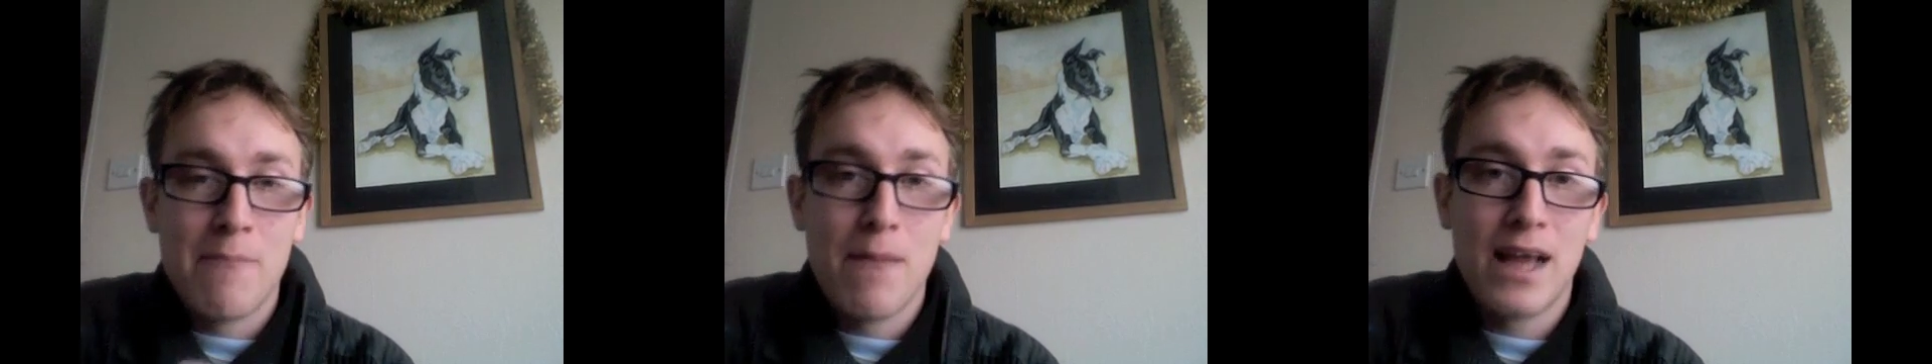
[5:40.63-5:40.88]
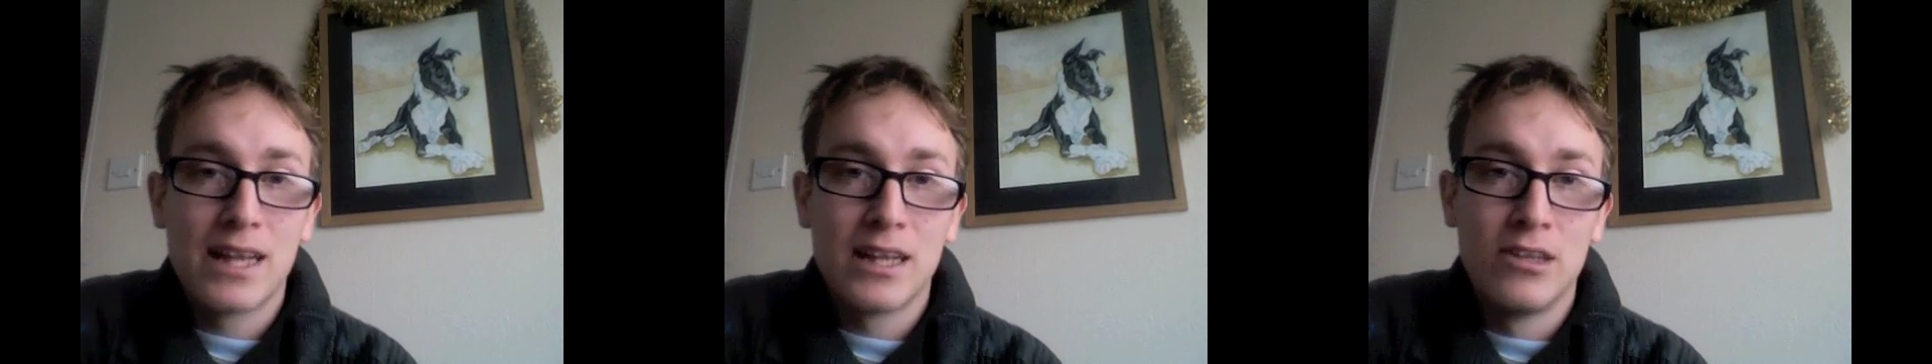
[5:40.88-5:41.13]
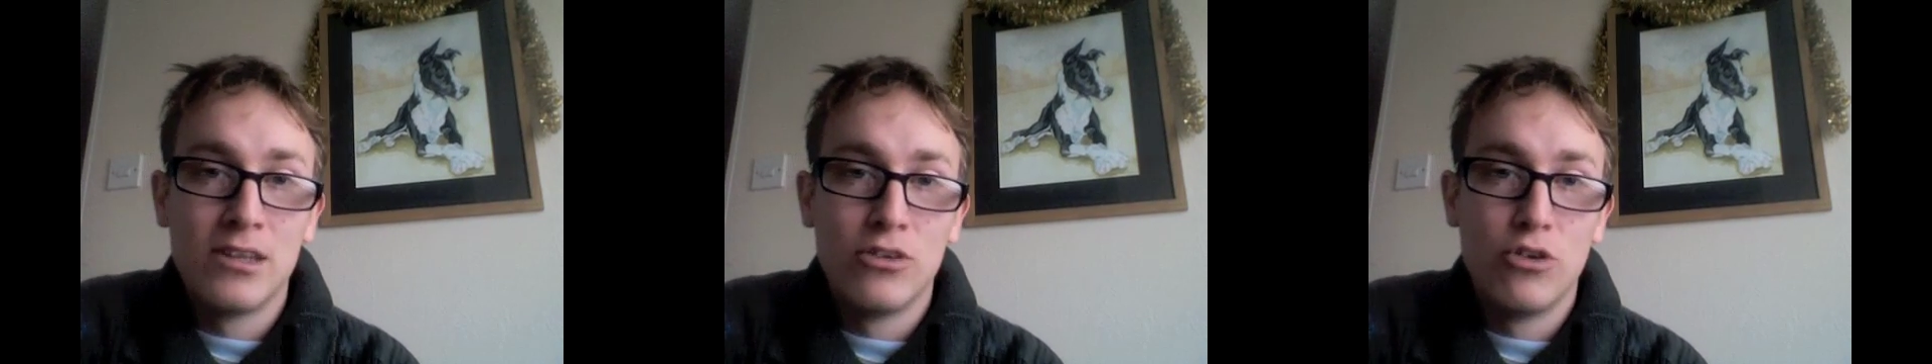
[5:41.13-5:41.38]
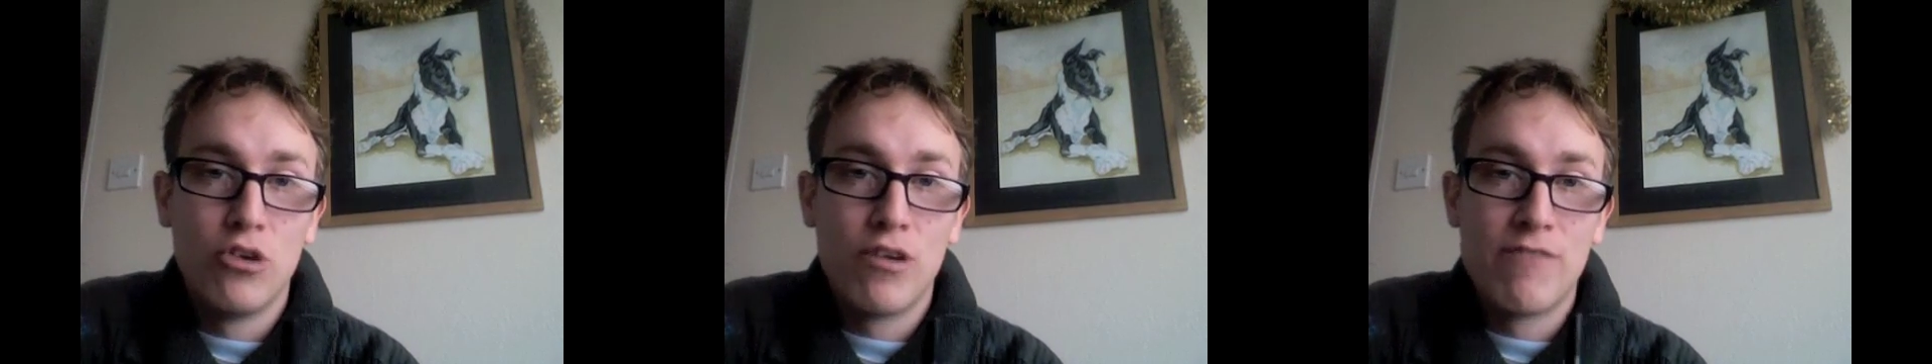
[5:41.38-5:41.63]
metal
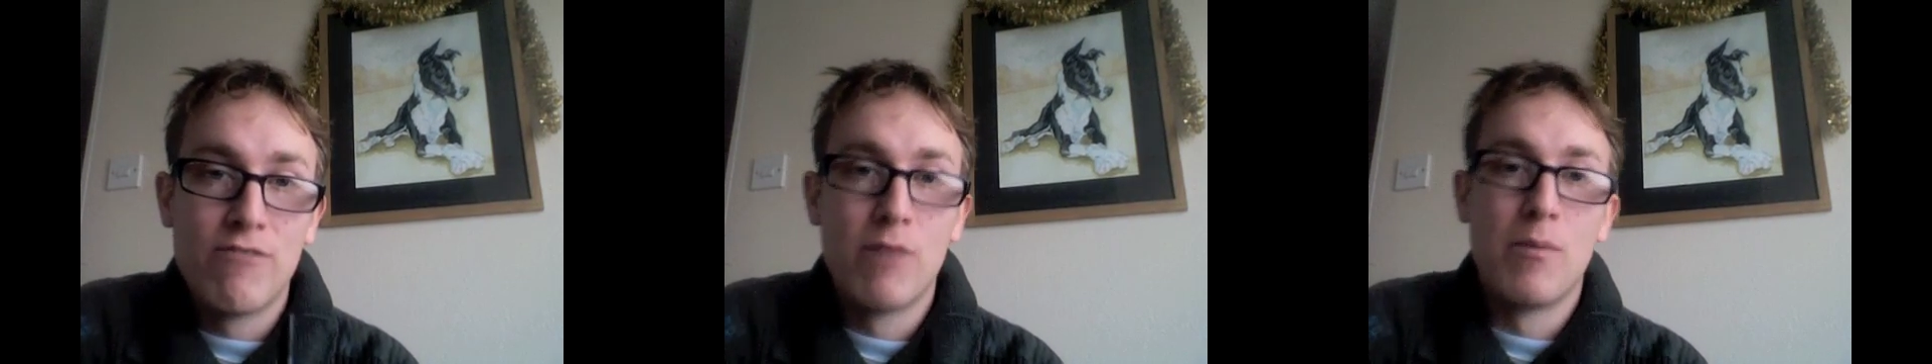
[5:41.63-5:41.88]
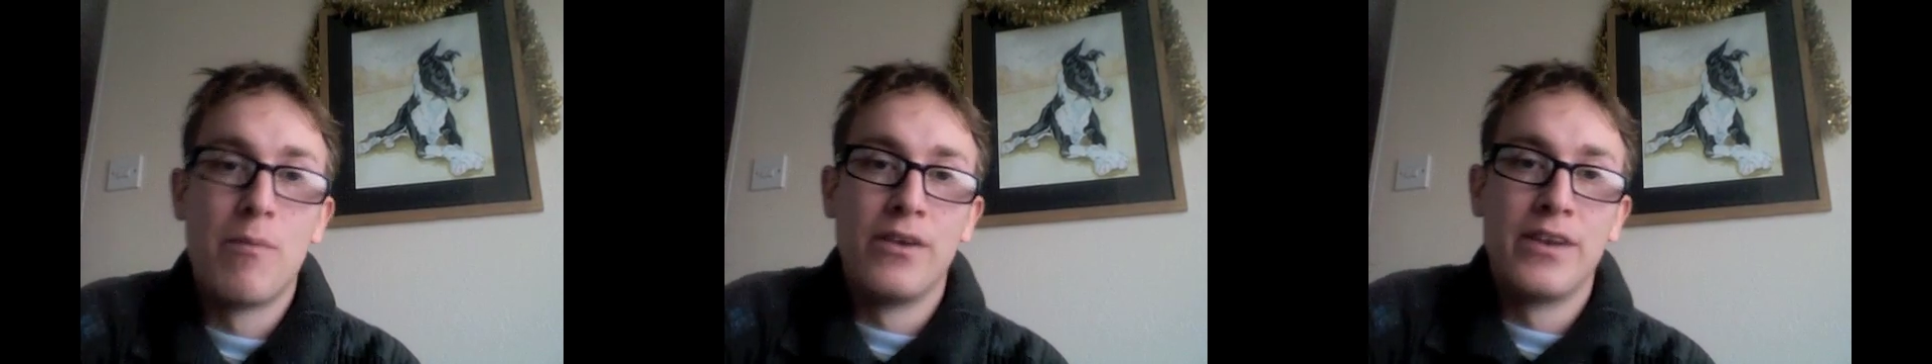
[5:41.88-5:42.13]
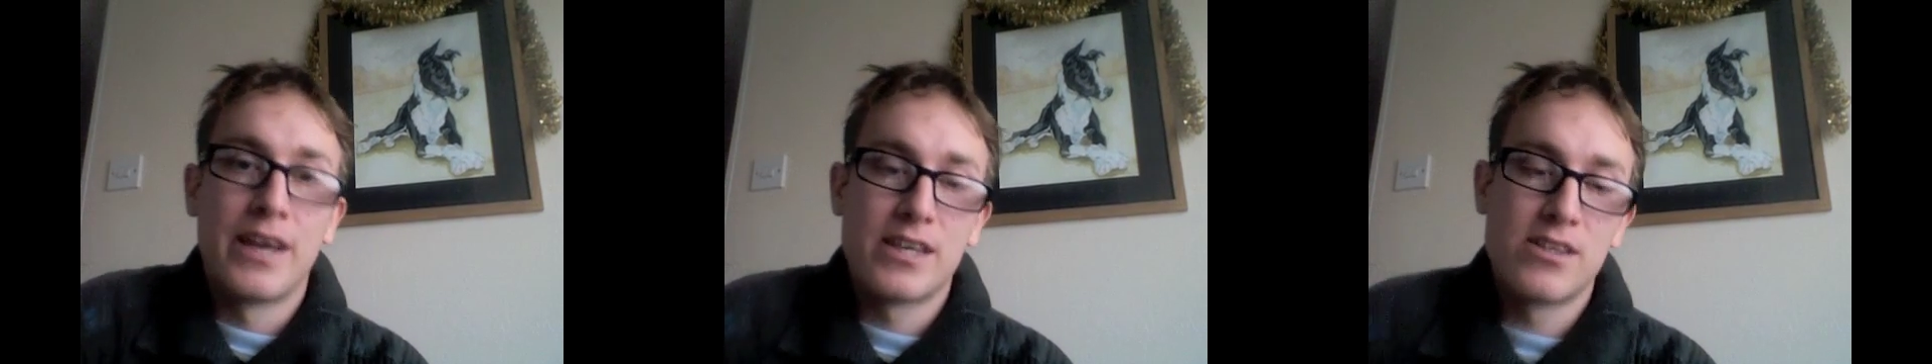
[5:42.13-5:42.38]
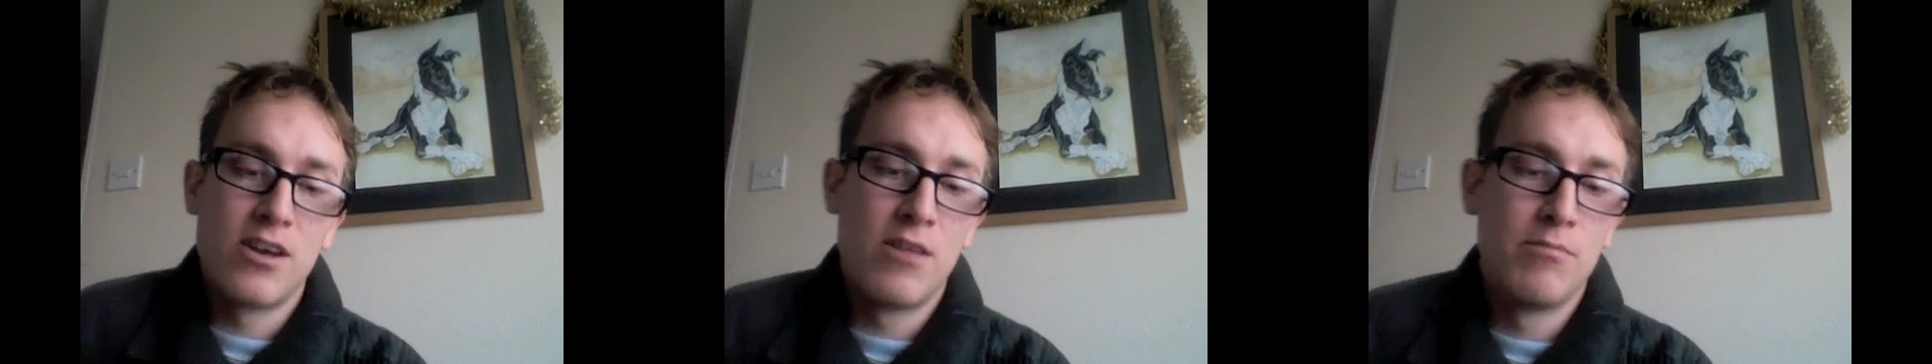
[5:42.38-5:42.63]
or a rubber button next
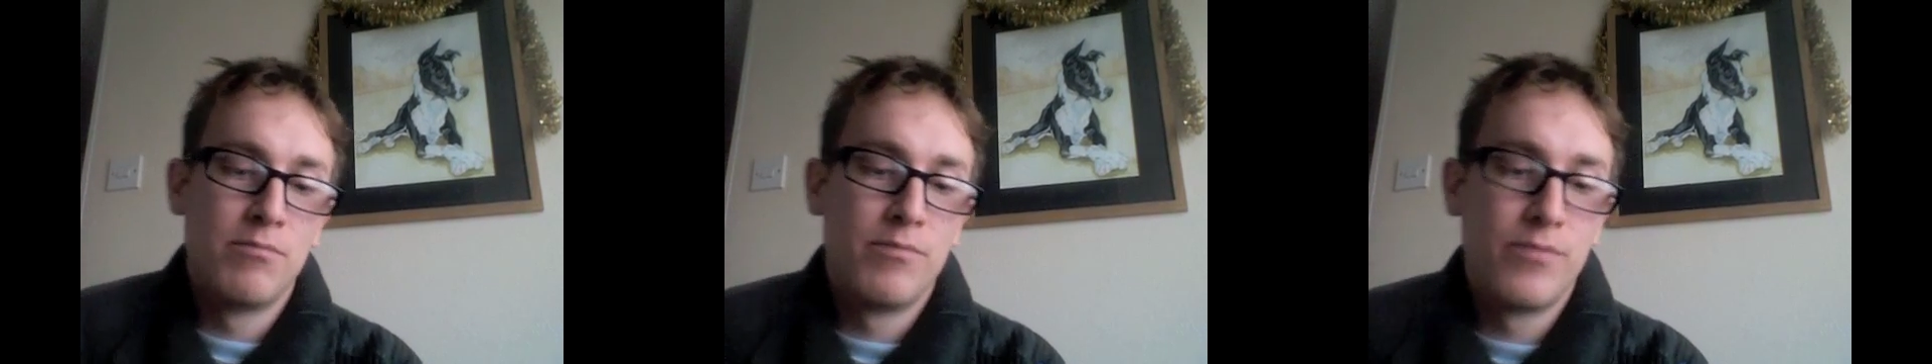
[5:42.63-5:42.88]
time.